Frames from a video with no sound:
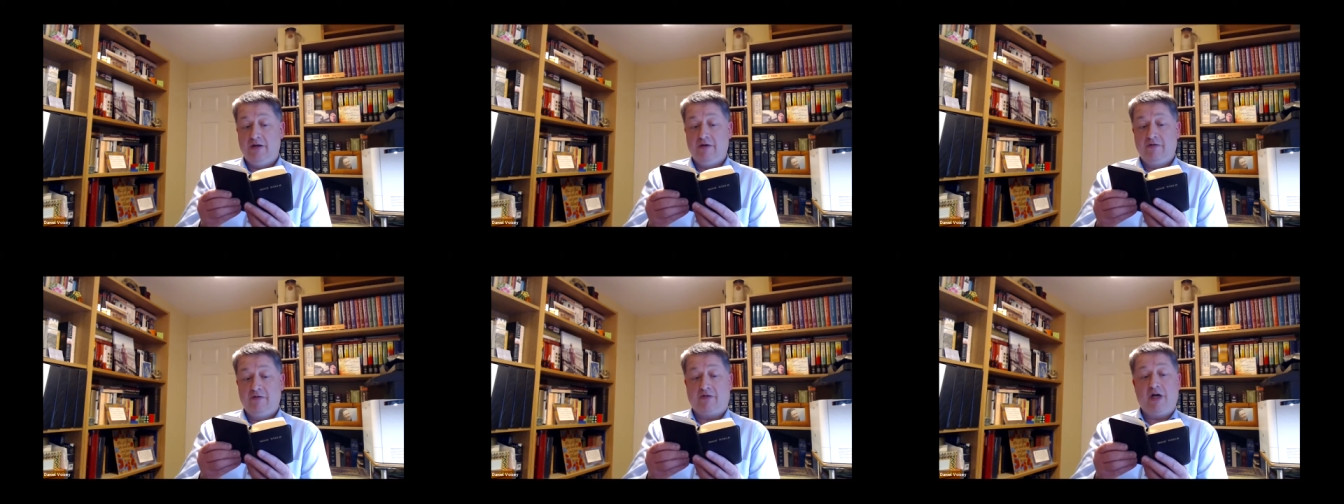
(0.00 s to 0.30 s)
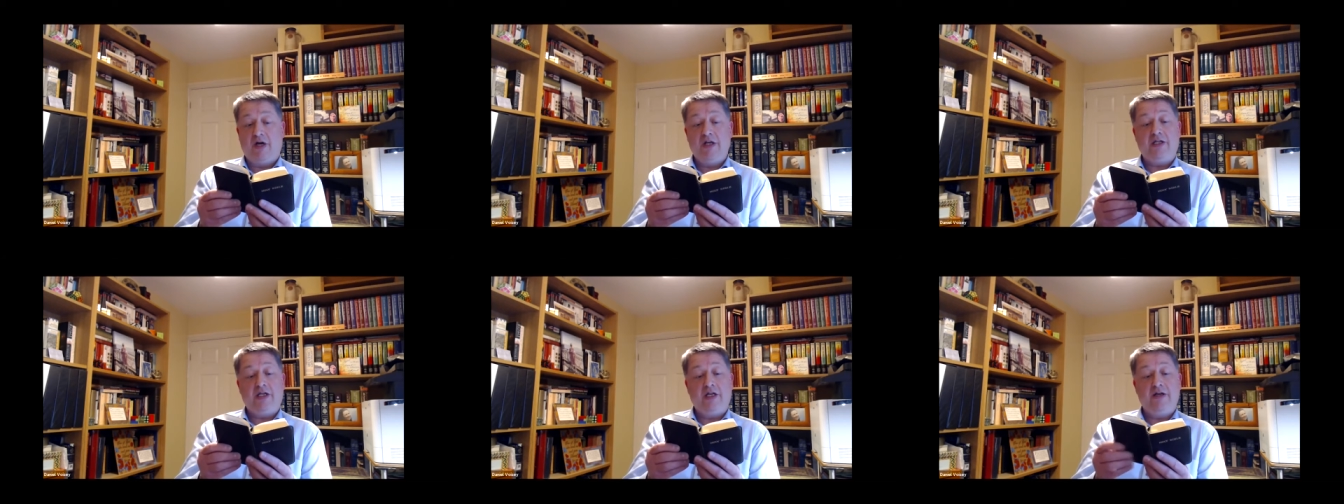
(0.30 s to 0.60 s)
For
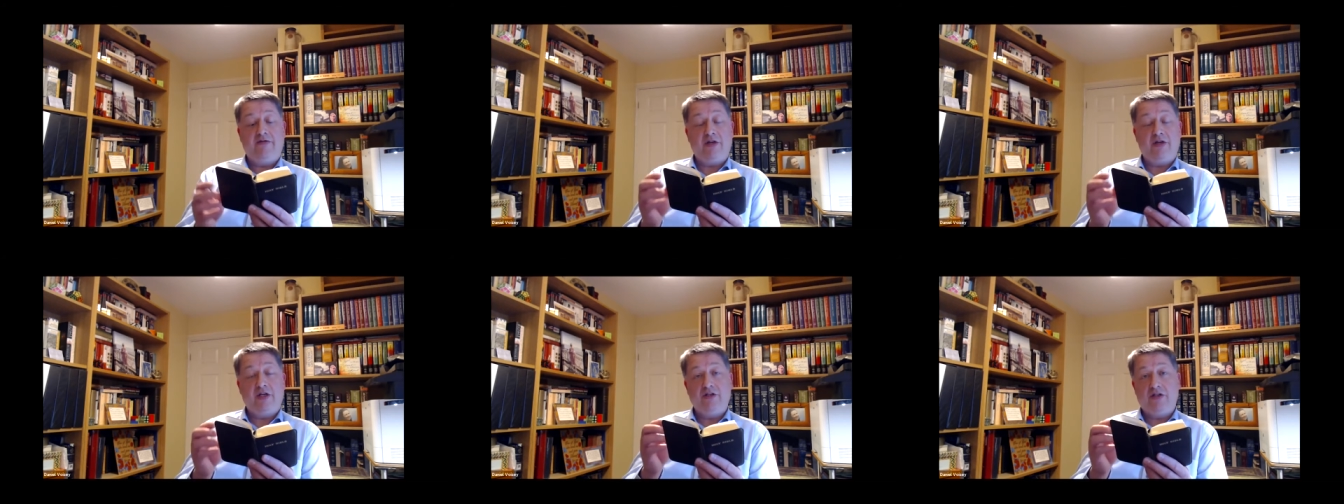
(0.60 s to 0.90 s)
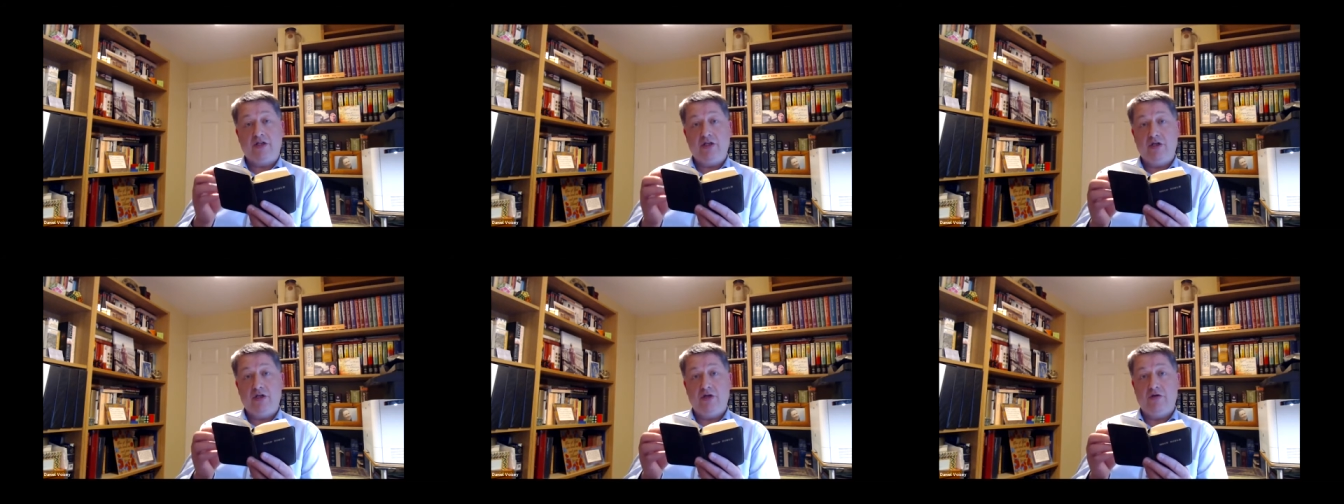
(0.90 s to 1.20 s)
I delivered
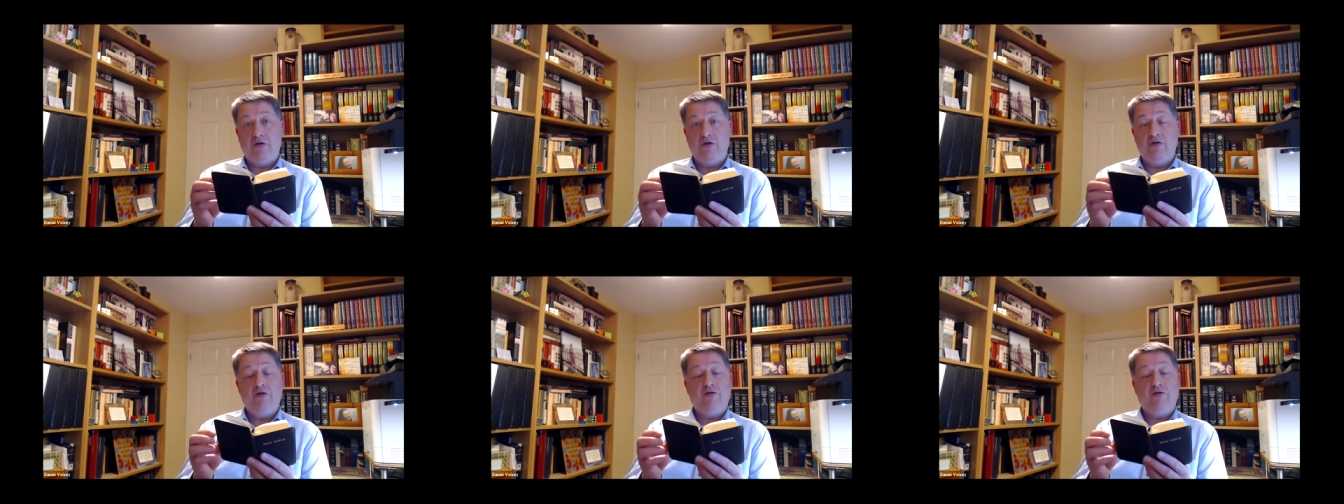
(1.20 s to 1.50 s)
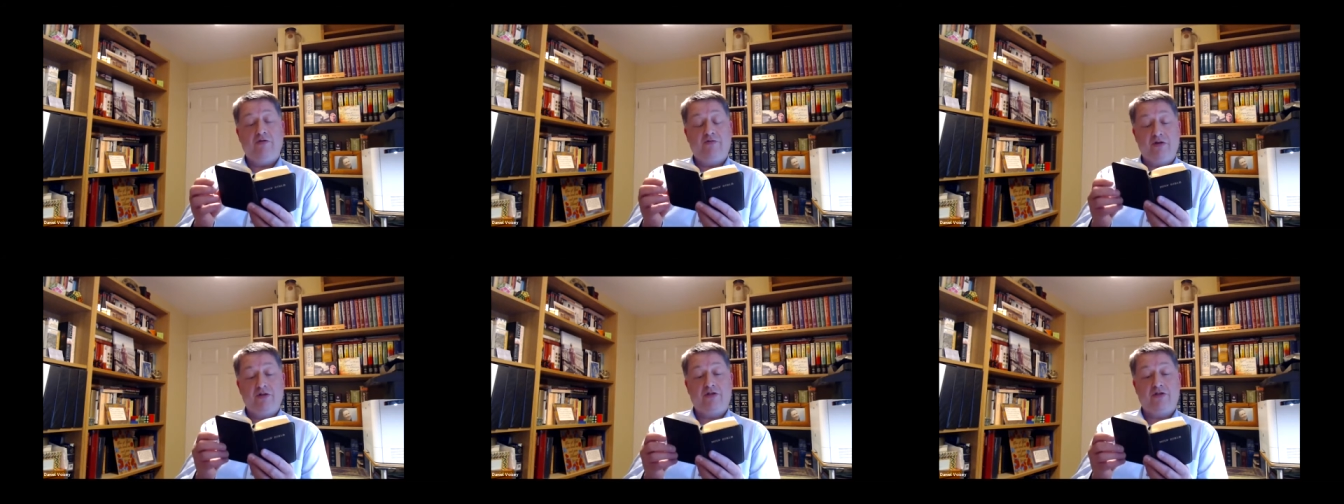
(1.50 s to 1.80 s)
unto you,
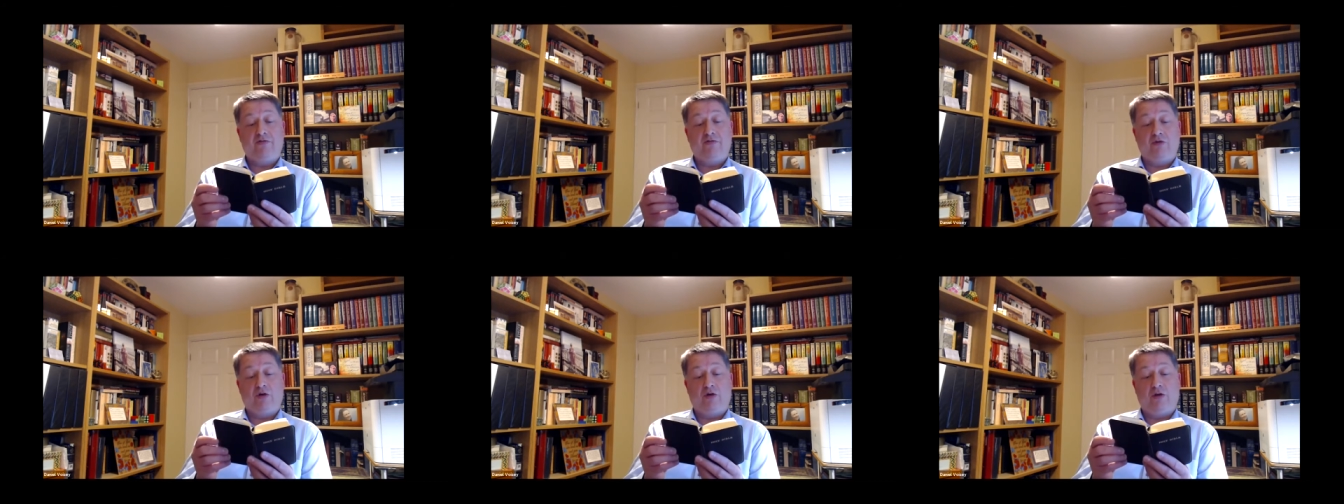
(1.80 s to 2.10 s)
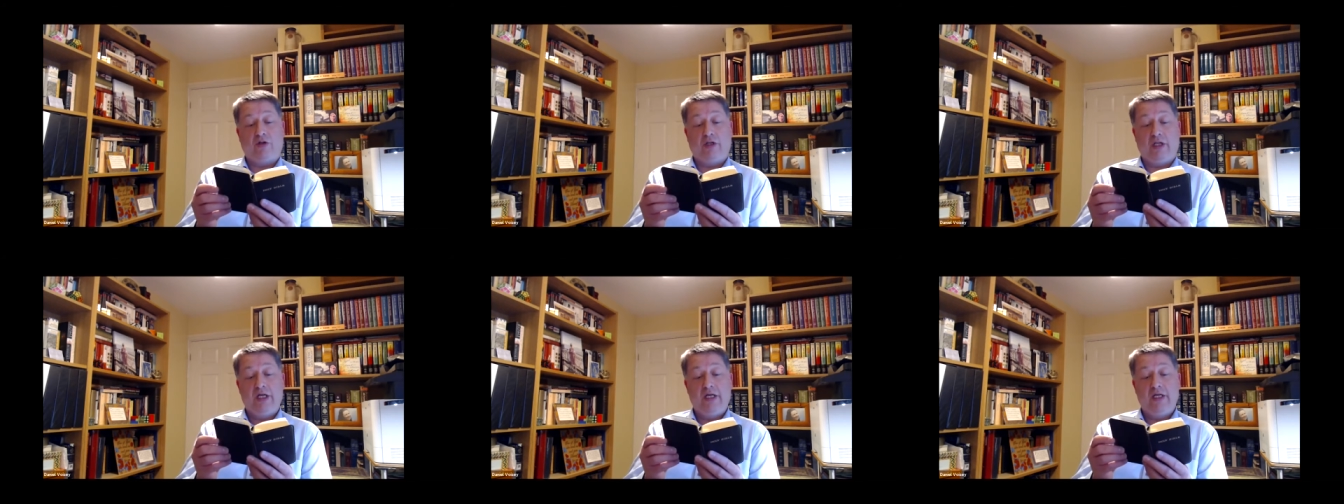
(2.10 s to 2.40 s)
first of
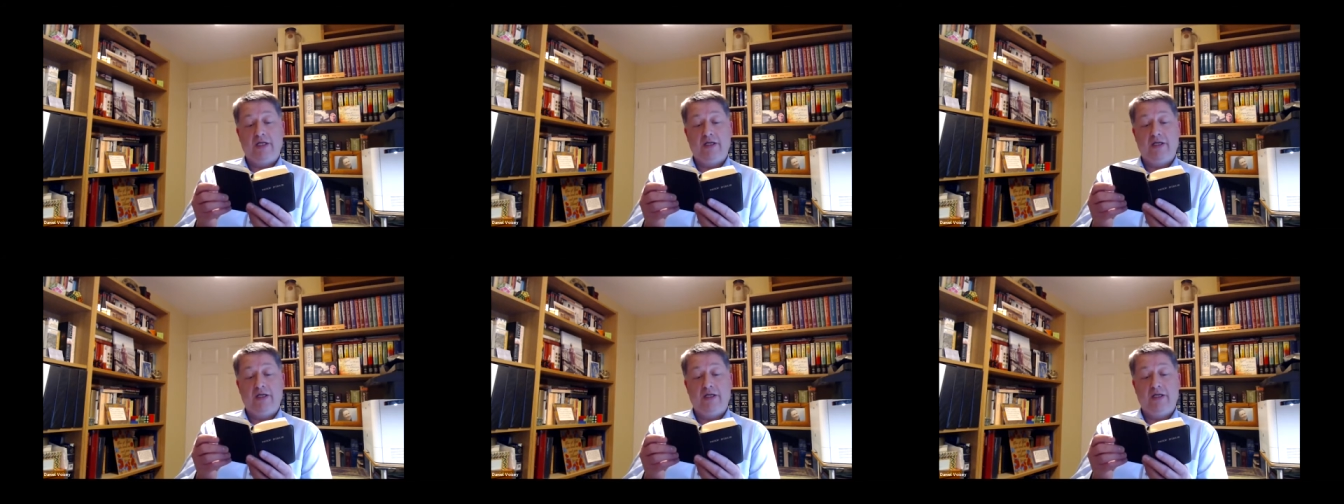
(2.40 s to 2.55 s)
all,